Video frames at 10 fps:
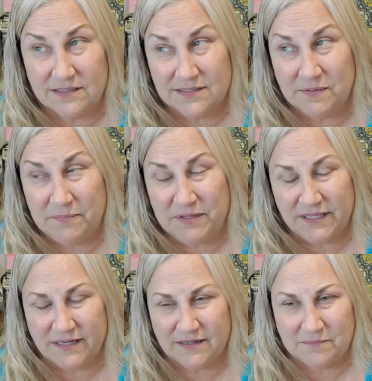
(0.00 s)
this might be
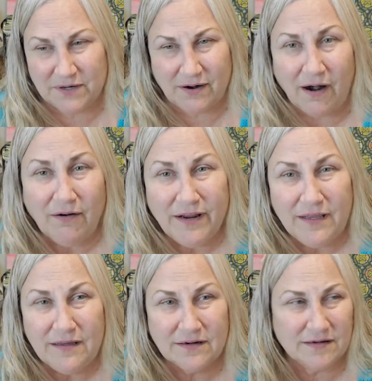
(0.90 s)
like a
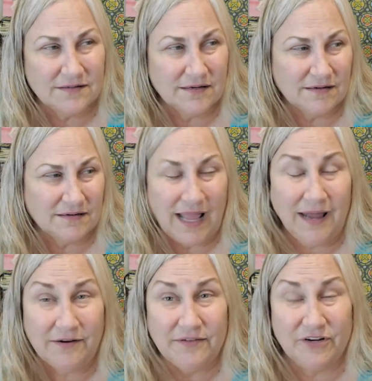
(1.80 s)
Mercari or or I
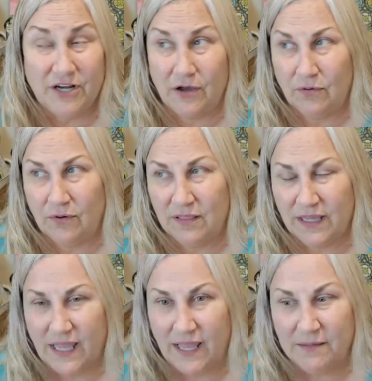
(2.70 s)
don't even know.
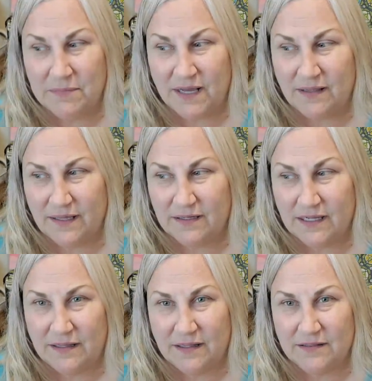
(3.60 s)
Like I'm a, uh, like
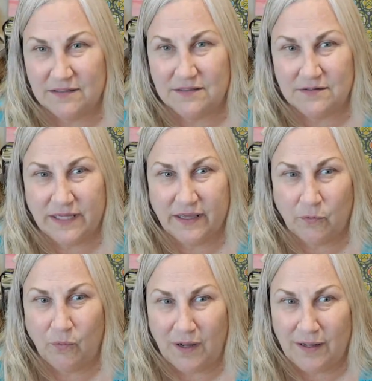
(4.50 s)
a, a little like
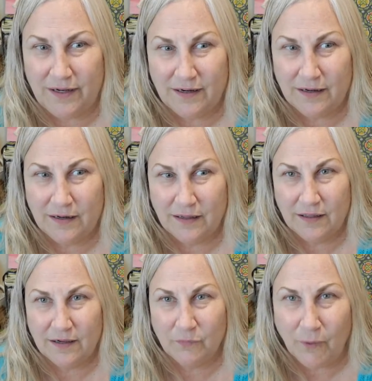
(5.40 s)
what?
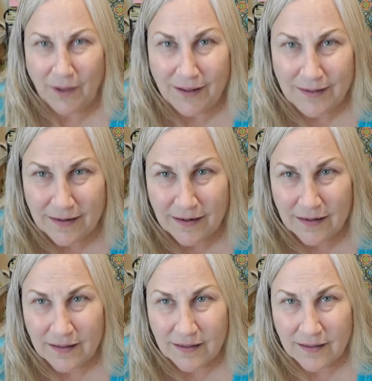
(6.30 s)
What?
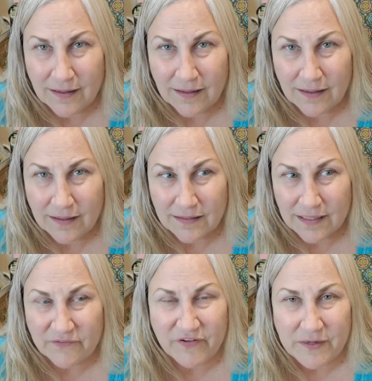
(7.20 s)

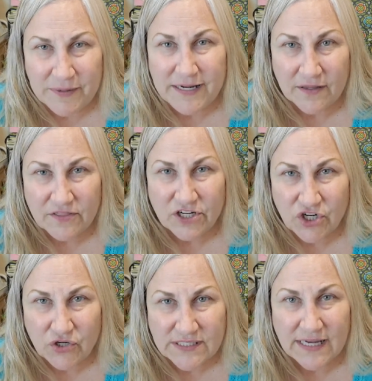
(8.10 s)
Like if anybody out there
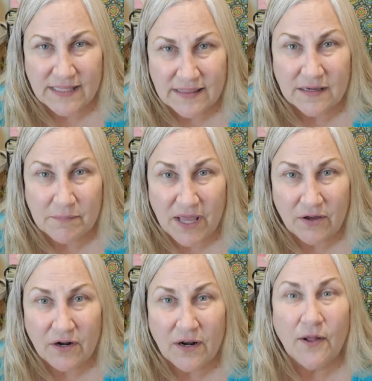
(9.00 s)
knows anything
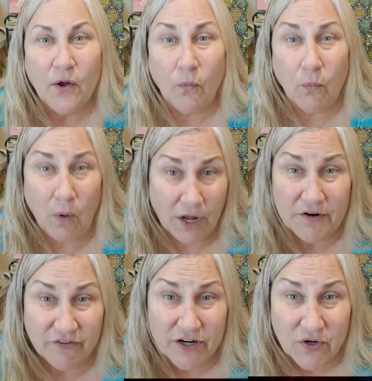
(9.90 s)
about
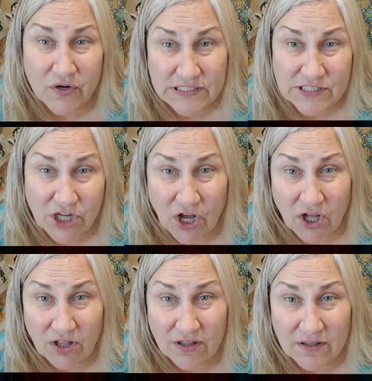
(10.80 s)
Waterford Crystal.